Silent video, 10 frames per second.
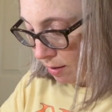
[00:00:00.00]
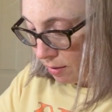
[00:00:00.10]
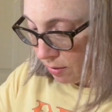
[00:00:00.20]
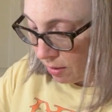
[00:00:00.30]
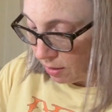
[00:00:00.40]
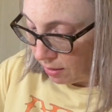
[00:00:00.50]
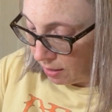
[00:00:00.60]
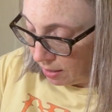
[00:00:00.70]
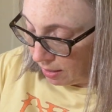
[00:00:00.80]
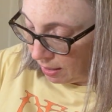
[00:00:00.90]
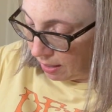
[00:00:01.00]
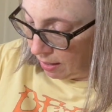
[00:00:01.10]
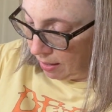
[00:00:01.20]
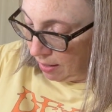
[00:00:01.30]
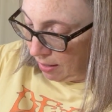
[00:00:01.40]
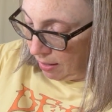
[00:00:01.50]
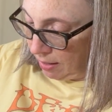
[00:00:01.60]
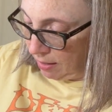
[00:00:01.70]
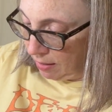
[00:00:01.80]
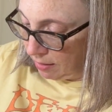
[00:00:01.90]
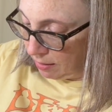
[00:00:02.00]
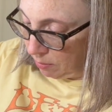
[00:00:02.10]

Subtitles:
So I just needed to get some